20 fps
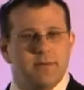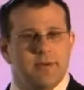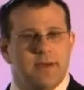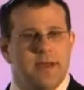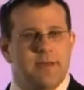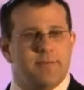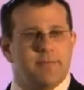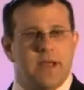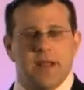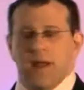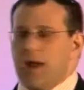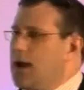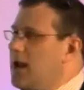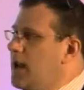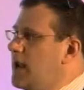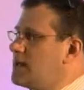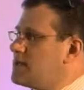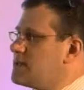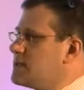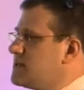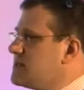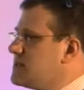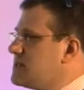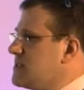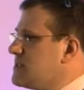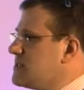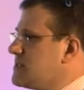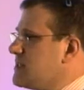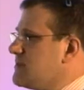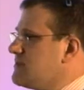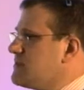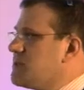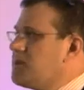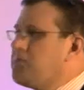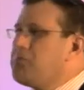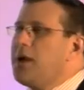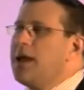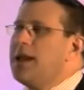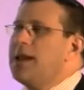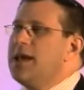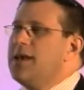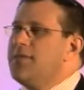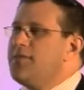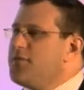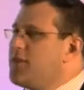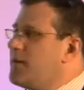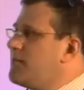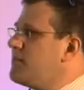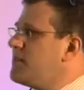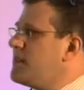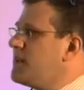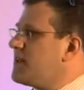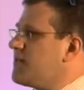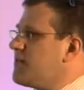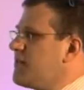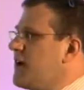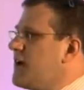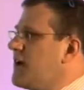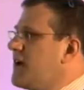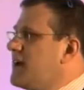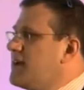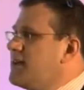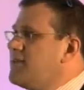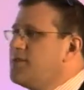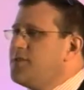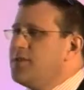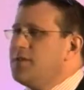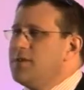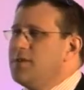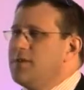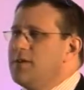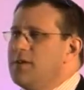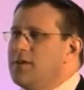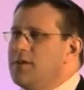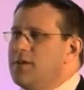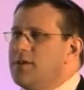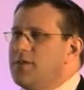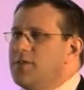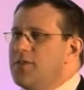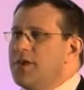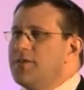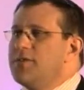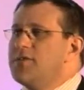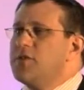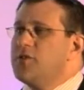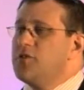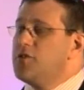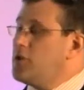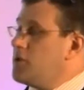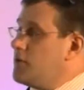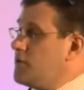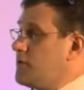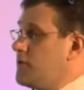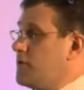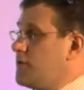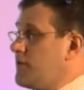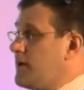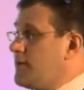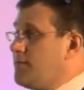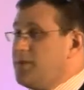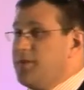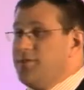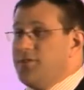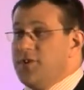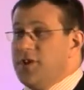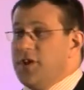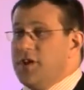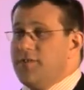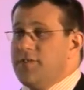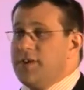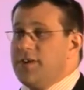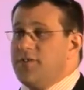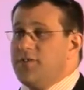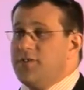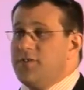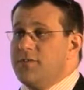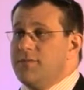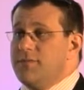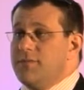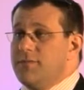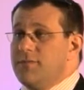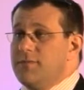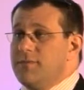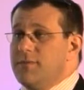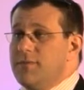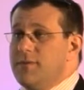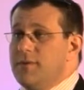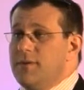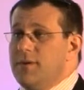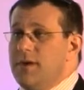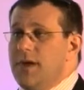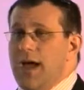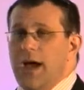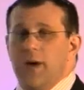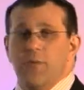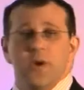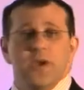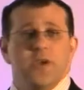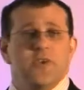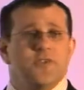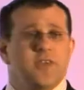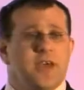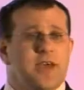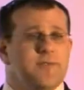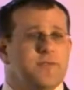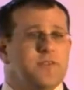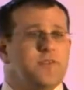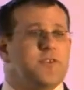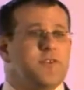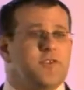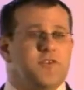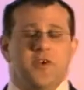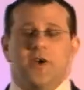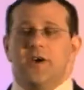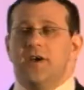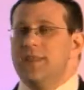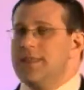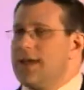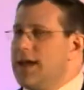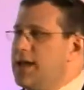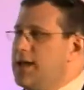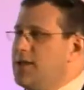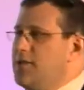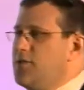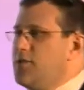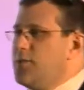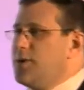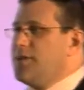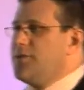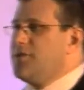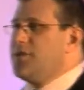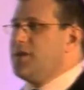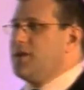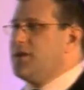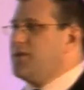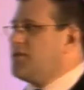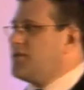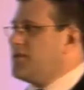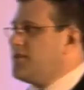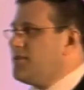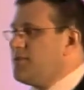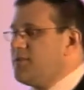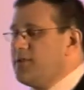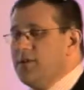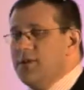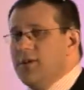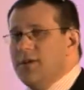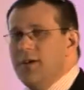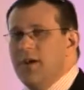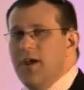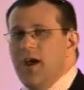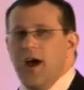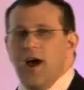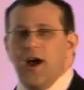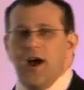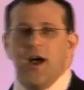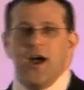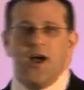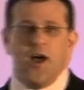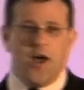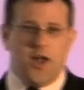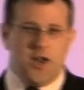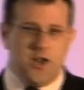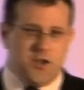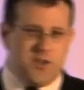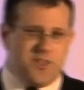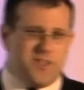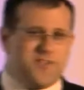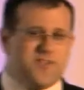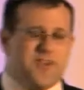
It meant clustered systems. It meant if something dies, there is a non-disruptive service. And we used to have to design that into our solutions. A lot of the